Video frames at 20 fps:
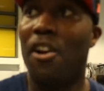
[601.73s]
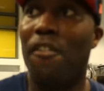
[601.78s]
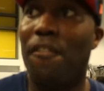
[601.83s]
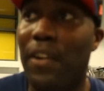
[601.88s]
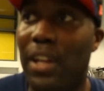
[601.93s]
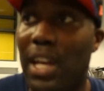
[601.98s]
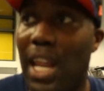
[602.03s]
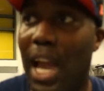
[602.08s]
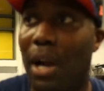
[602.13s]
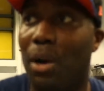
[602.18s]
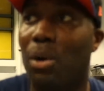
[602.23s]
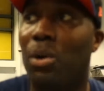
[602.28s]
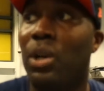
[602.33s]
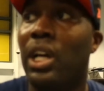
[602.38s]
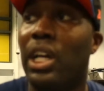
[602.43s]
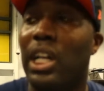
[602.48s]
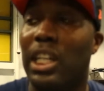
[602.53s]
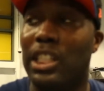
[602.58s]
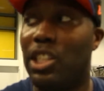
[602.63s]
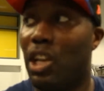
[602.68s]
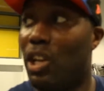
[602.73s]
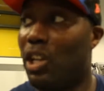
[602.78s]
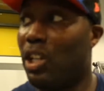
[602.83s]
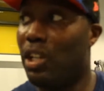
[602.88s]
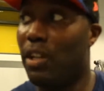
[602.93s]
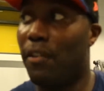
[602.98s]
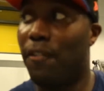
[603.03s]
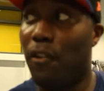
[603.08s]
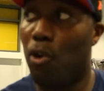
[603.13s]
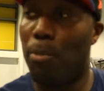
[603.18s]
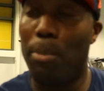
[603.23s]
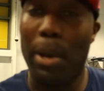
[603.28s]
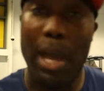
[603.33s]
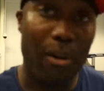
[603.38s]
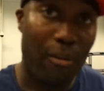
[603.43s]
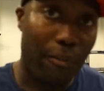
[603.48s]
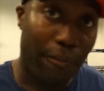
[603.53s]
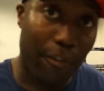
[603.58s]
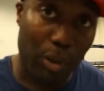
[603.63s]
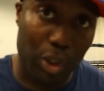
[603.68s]
for now. It's only going to feel
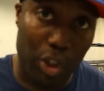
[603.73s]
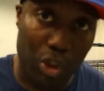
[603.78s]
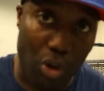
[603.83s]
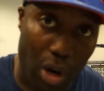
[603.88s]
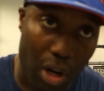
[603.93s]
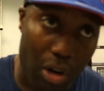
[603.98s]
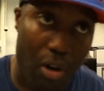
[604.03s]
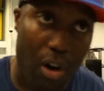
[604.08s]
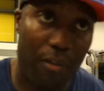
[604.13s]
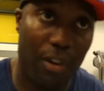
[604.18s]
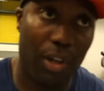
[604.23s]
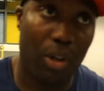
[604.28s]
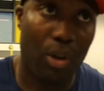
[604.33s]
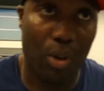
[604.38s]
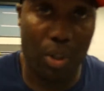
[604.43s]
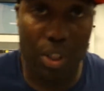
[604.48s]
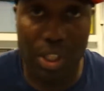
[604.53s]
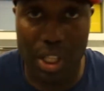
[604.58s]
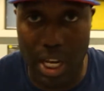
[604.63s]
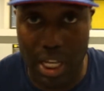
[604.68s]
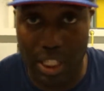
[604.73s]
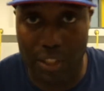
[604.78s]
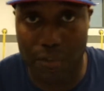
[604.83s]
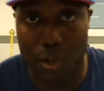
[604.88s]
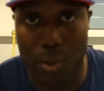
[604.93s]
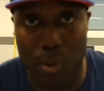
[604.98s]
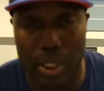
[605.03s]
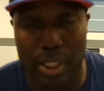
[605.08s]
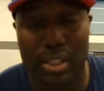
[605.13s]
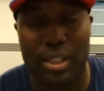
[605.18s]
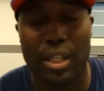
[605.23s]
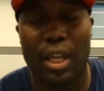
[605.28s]
better and feel stronger over the course of the next few weeks.